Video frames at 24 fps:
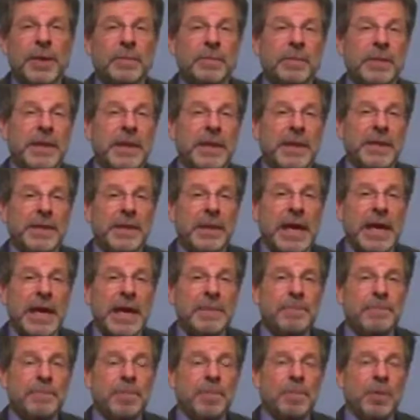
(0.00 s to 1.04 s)
We can begin
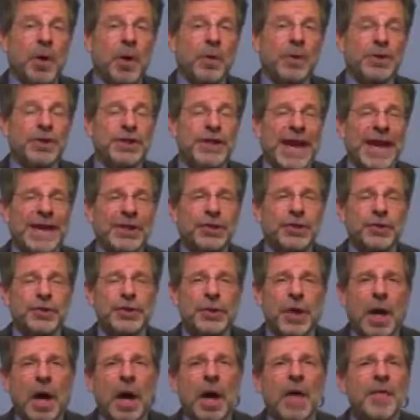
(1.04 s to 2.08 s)
to impose
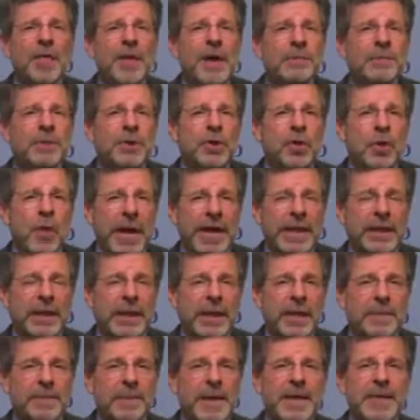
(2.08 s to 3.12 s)
sanctions on them
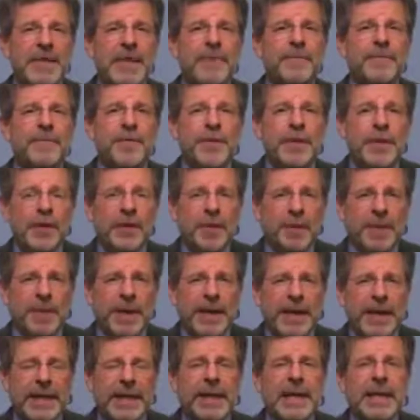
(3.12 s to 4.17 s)
directly and make them feel the
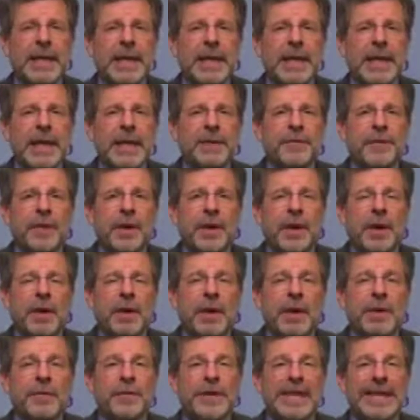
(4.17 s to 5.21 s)
pain if
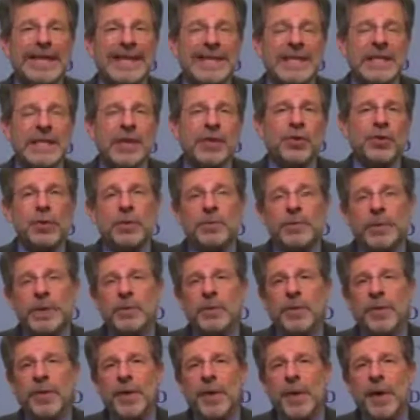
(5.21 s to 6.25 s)
they continue to be
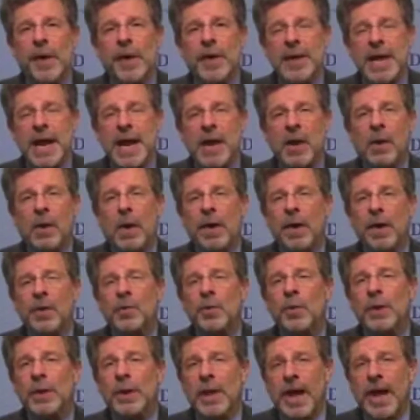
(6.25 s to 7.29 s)
what they are now, an
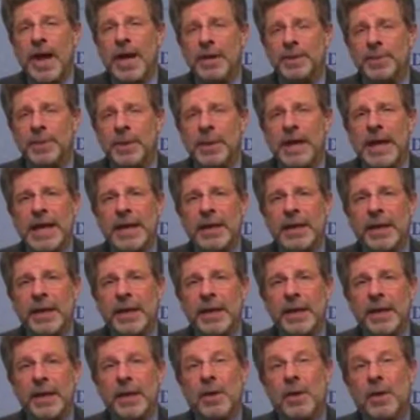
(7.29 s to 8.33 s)
unreliable
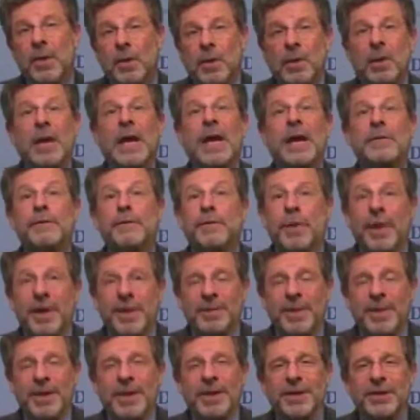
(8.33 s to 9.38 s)
ally or a
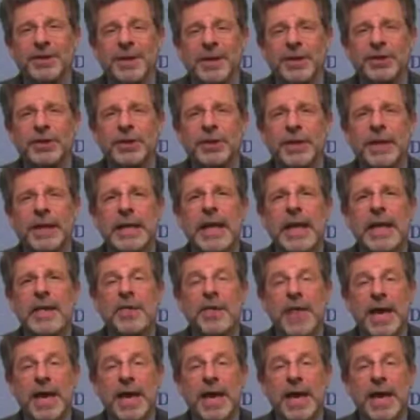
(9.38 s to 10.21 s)
frenemy, essentially.